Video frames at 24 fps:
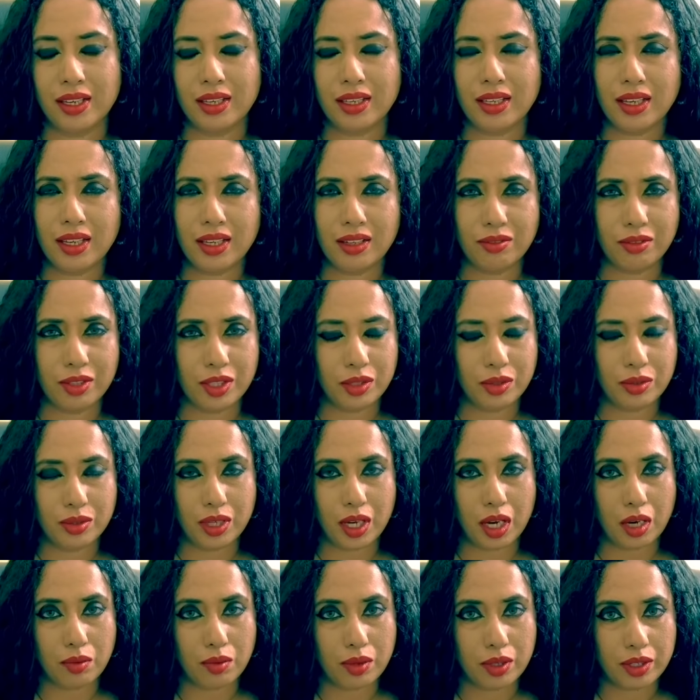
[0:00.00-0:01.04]
yeah, we do
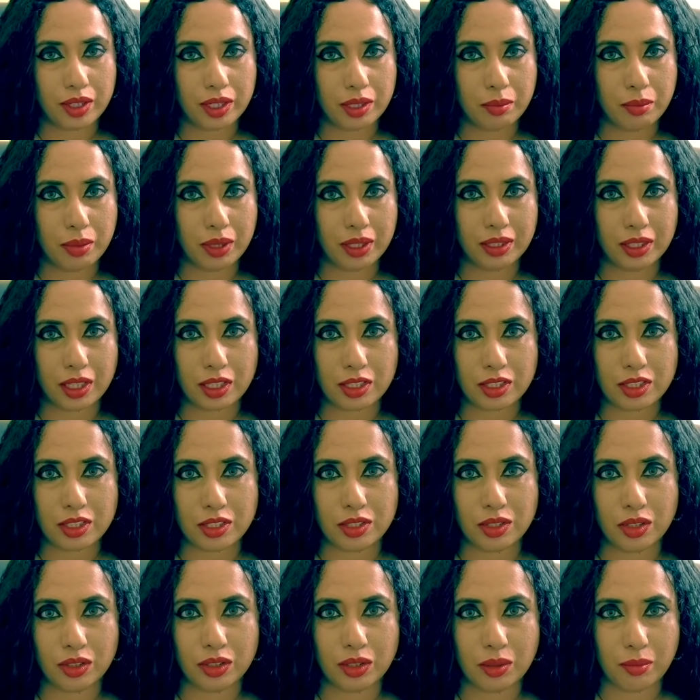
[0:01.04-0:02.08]
cover it, but that's
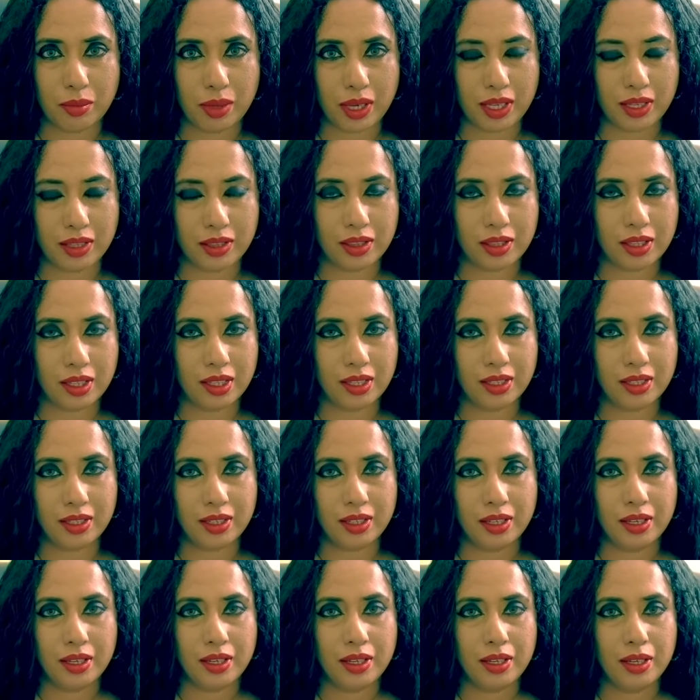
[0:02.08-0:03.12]
not the main
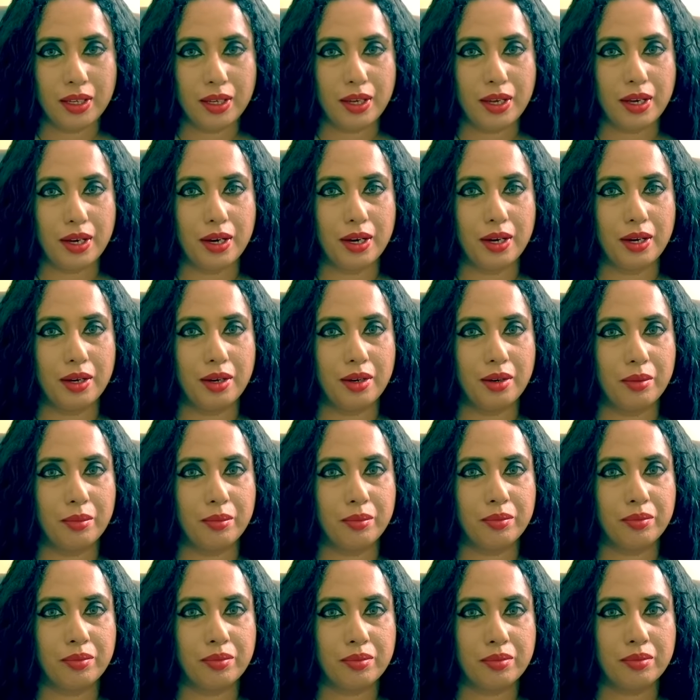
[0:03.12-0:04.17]
thing.
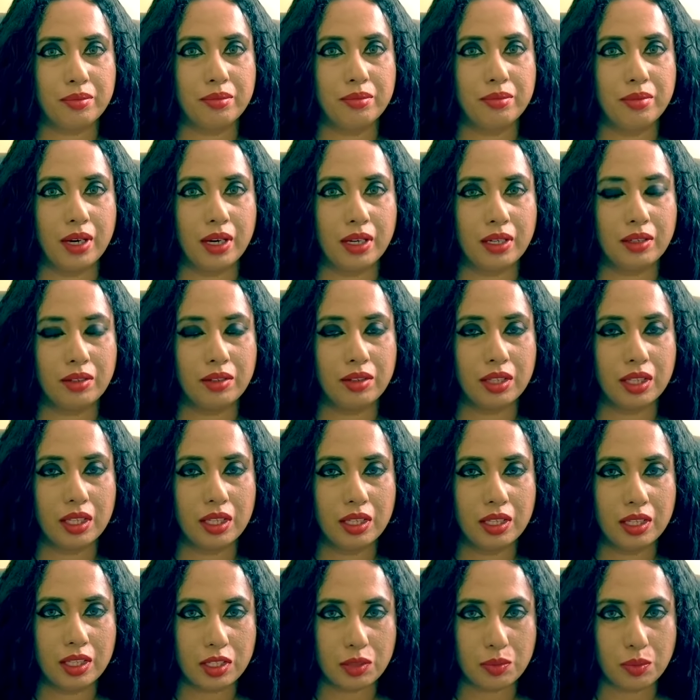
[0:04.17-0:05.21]
But
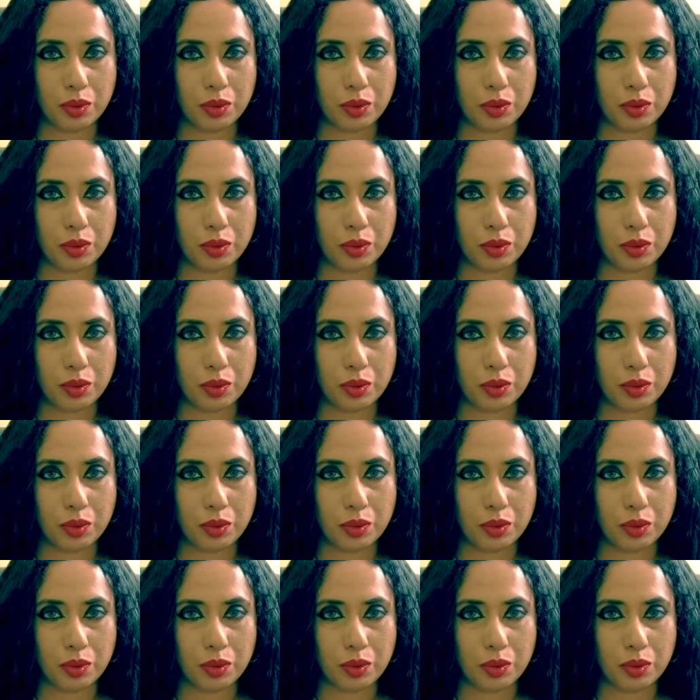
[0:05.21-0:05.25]
in this